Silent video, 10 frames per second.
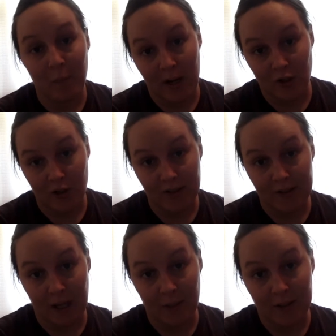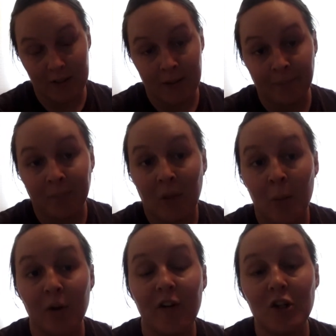major assignments.
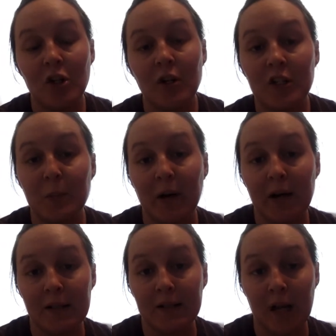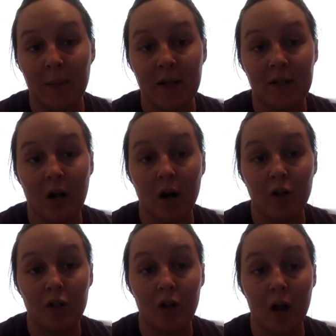Professional experience assignments are
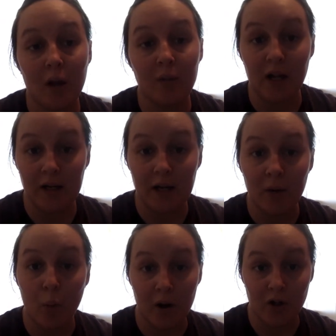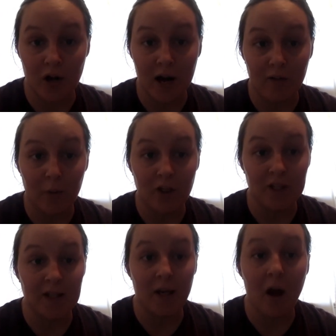done in OneDrive, which
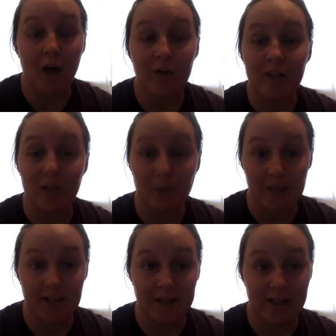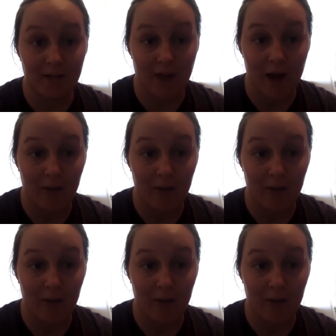is in Office 365.